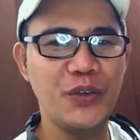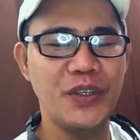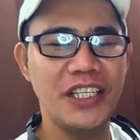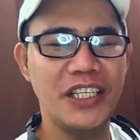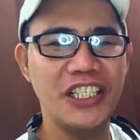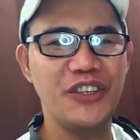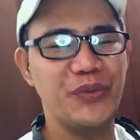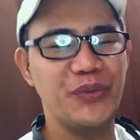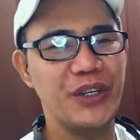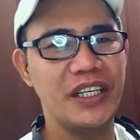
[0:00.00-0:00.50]
you
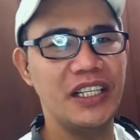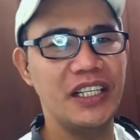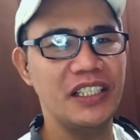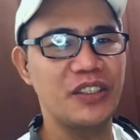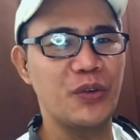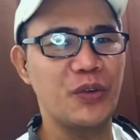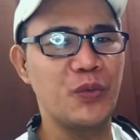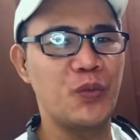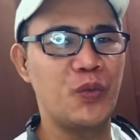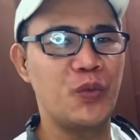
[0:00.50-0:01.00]
are in the
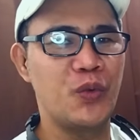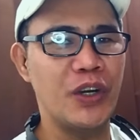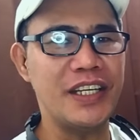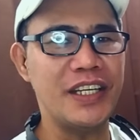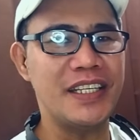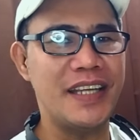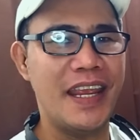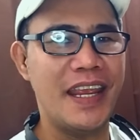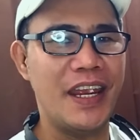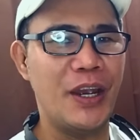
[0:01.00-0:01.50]
world
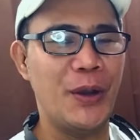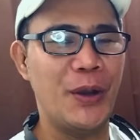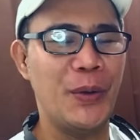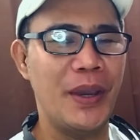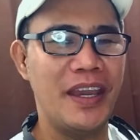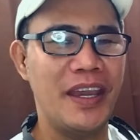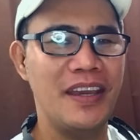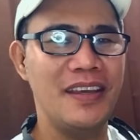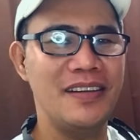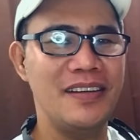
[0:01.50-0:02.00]
right
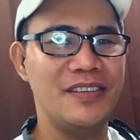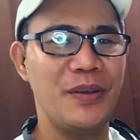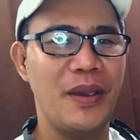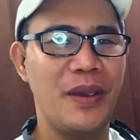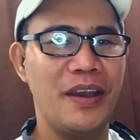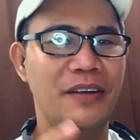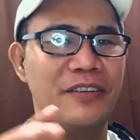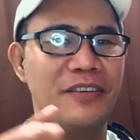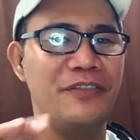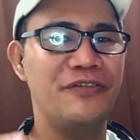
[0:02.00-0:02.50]
now. And
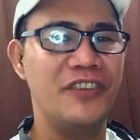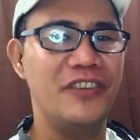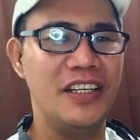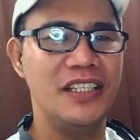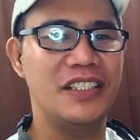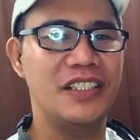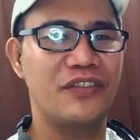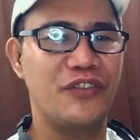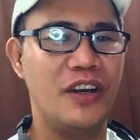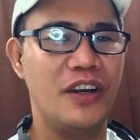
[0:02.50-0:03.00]
to our
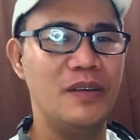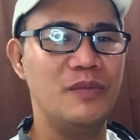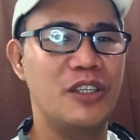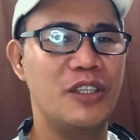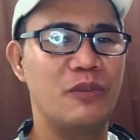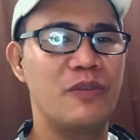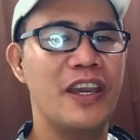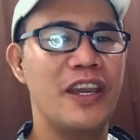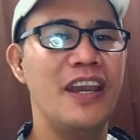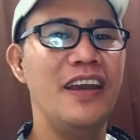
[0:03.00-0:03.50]
friends from
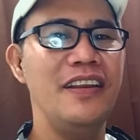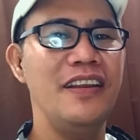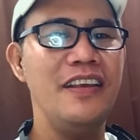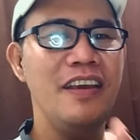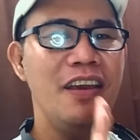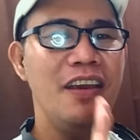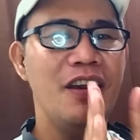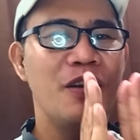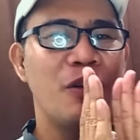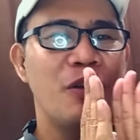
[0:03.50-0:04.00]

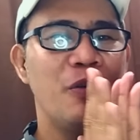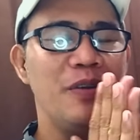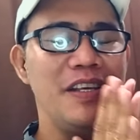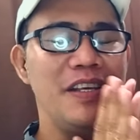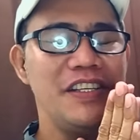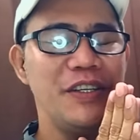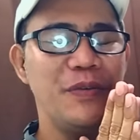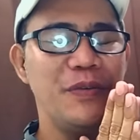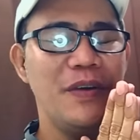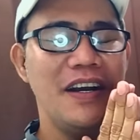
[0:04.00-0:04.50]
Japan,
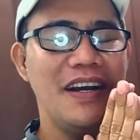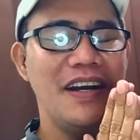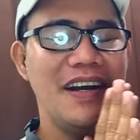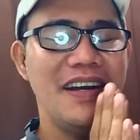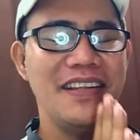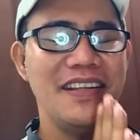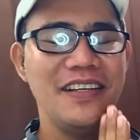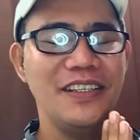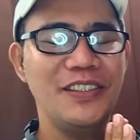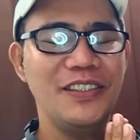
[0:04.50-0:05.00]

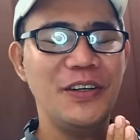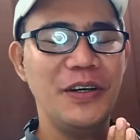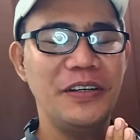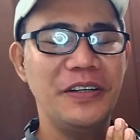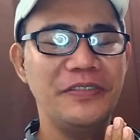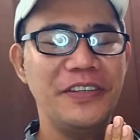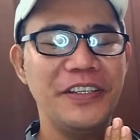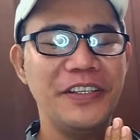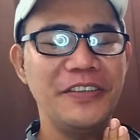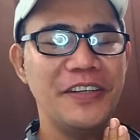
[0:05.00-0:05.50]
konnichiwa,
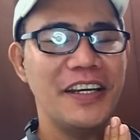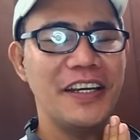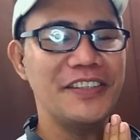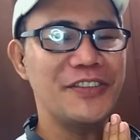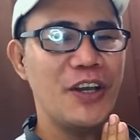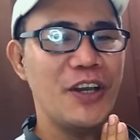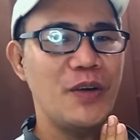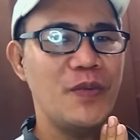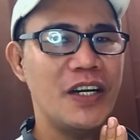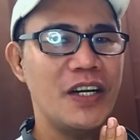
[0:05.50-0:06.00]
arigato, thank you
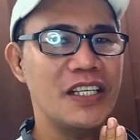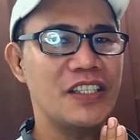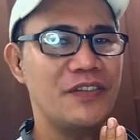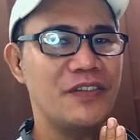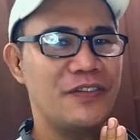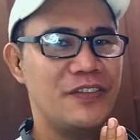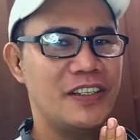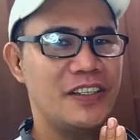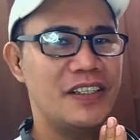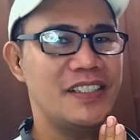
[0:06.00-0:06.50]
guys so much
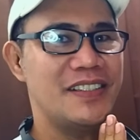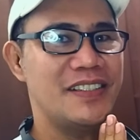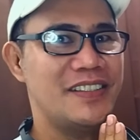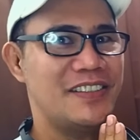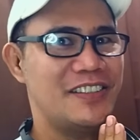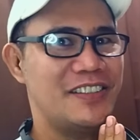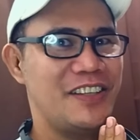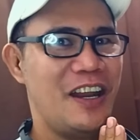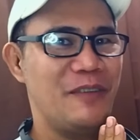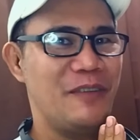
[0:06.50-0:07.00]
for
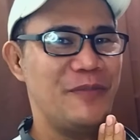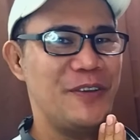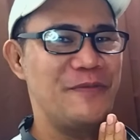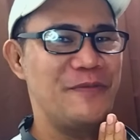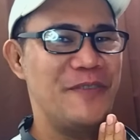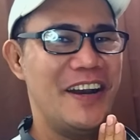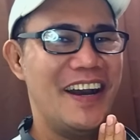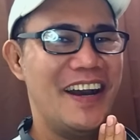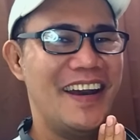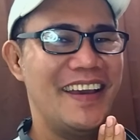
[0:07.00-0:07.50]

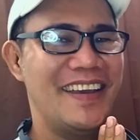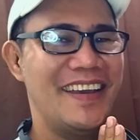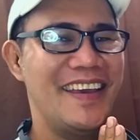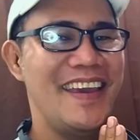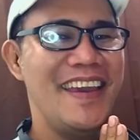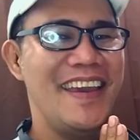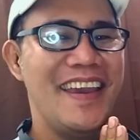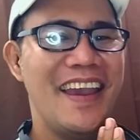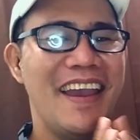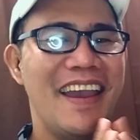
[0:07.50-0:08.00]
stopping by.
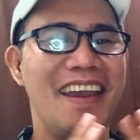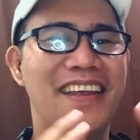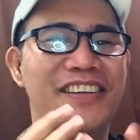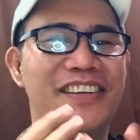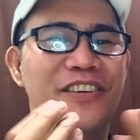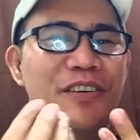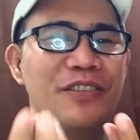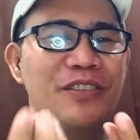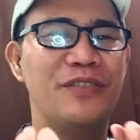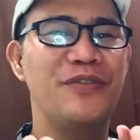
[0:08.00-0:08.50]

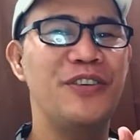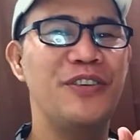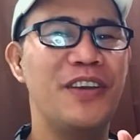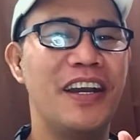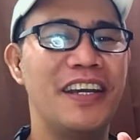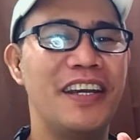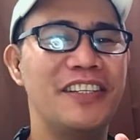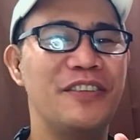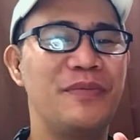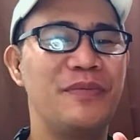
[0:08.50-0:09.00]
And to those of you
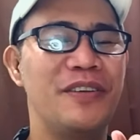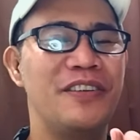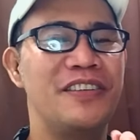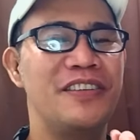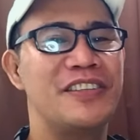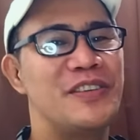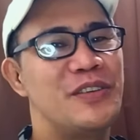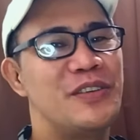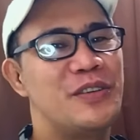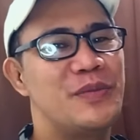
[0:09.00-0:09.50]
guys who have been
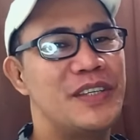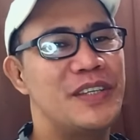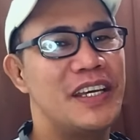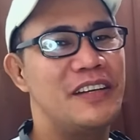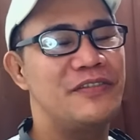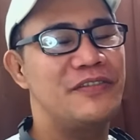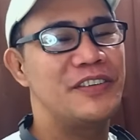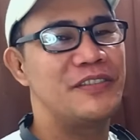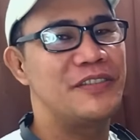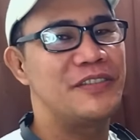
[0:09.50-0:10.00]
on this YouTube
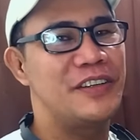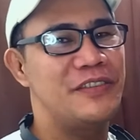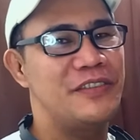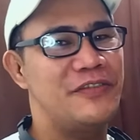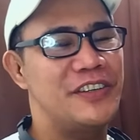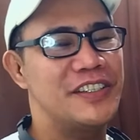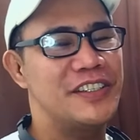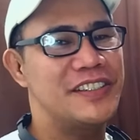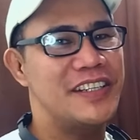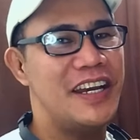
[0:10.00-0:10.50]
channel for the very
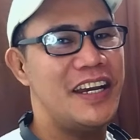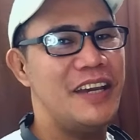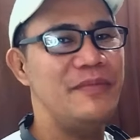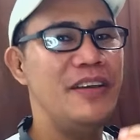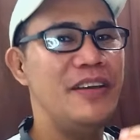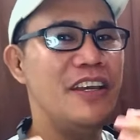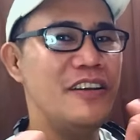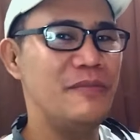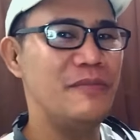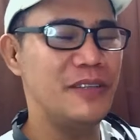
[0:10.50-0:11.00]
first time,
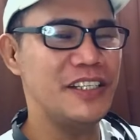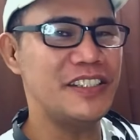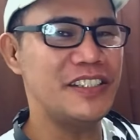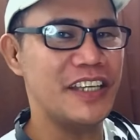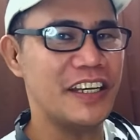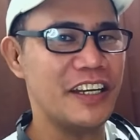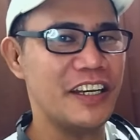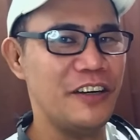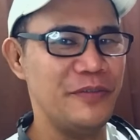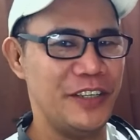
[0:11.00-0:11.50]
please
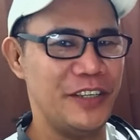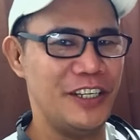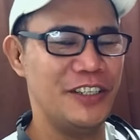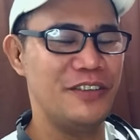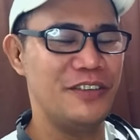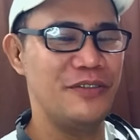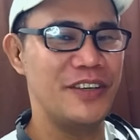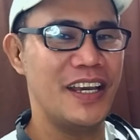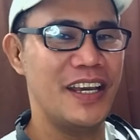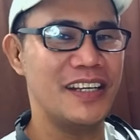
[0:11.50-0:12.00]
check out my
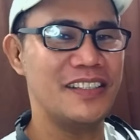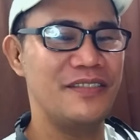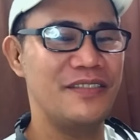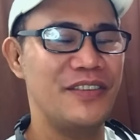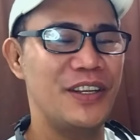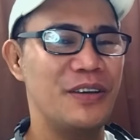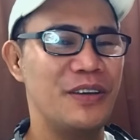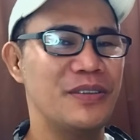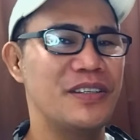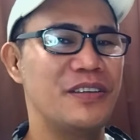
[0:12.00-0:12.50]
other reaction
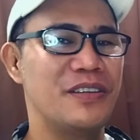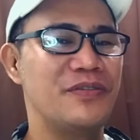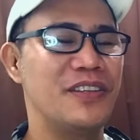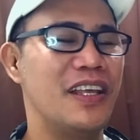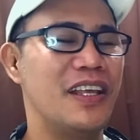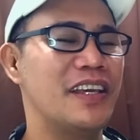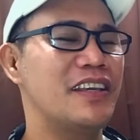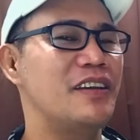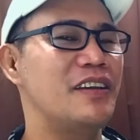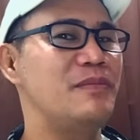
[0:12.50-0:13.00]
videos, and if you
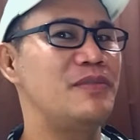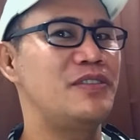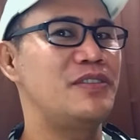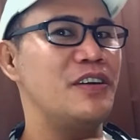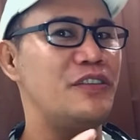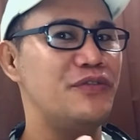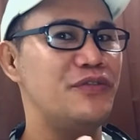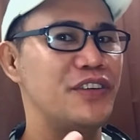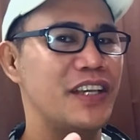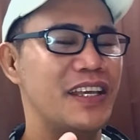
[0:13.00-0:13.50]
like them,
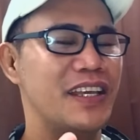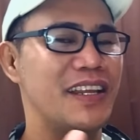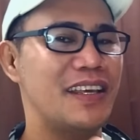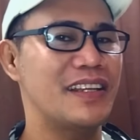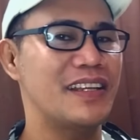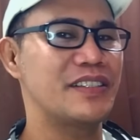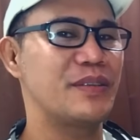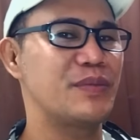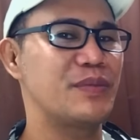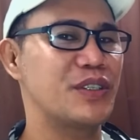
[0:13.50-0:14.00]
don't forget to
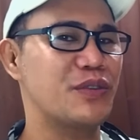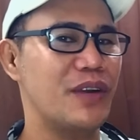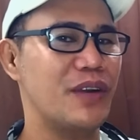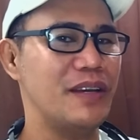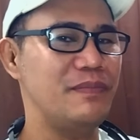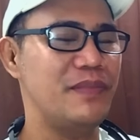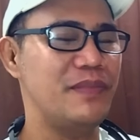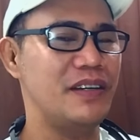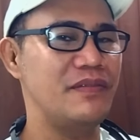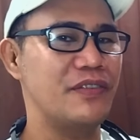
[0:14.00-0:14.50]
hit the
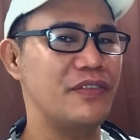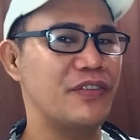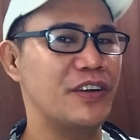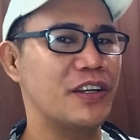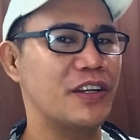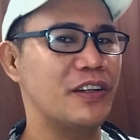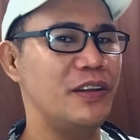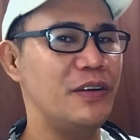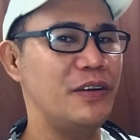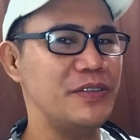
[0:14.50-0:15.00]
subscribe button before
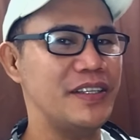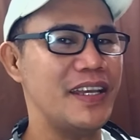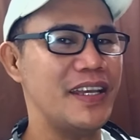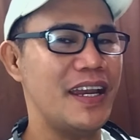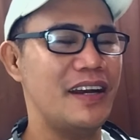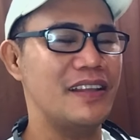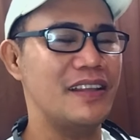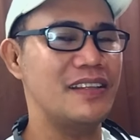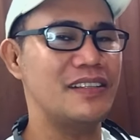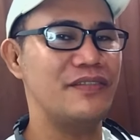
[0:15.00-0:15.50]
closing
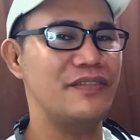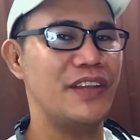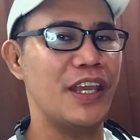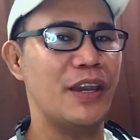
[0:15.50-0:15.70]
out this